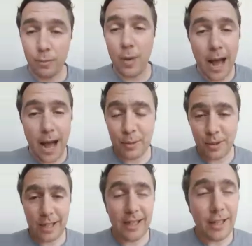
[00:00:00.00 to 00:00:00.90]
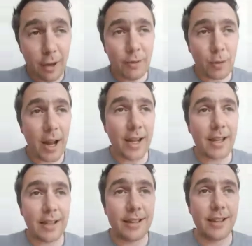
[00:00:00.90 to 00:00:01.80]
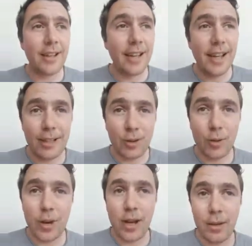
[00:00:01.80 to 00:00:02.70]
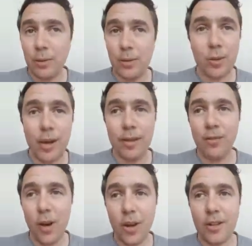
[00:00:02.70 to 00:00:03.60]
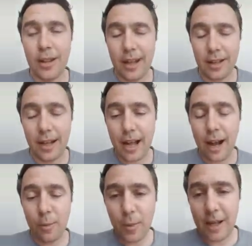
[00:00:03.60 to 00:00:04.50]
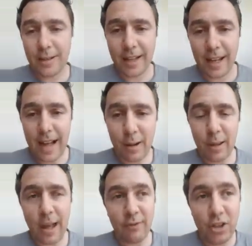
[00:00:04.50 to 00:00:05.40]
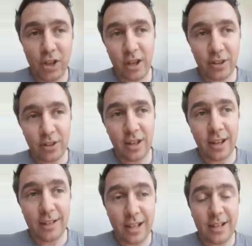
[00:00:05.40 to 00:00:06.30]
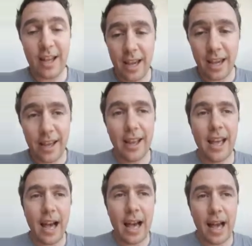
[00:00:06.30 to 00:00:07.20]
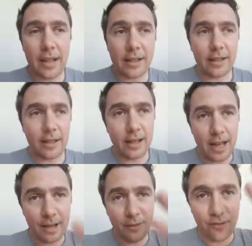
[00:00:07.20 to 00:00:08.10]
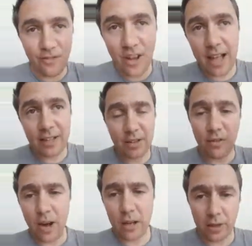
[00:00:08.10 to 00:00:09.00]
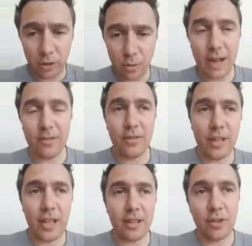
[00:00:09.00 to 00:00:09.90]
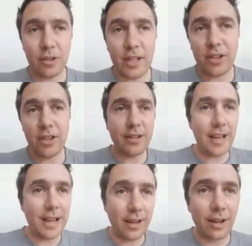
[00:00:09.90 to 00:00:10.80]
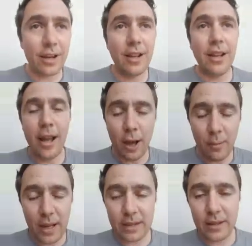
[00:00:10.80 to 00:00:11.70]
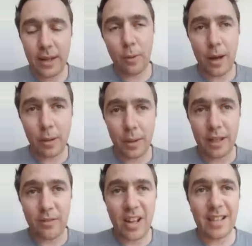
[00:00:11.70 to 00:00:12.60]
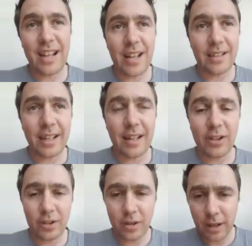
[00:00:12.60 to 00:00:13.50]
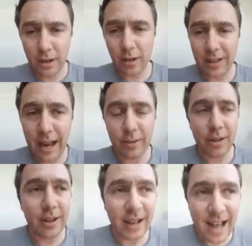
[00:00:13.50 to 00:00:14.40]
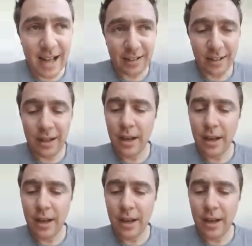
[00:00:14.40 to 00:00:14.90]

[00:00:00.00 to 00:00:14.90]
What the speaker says: absolutely loved writing it. It's great. It was great fun, and I can't wait to get it out there. I've just today had the kind of first final draft of the illustrations, and they look amazing. I work with this fantastic illustrator called Erica Glass,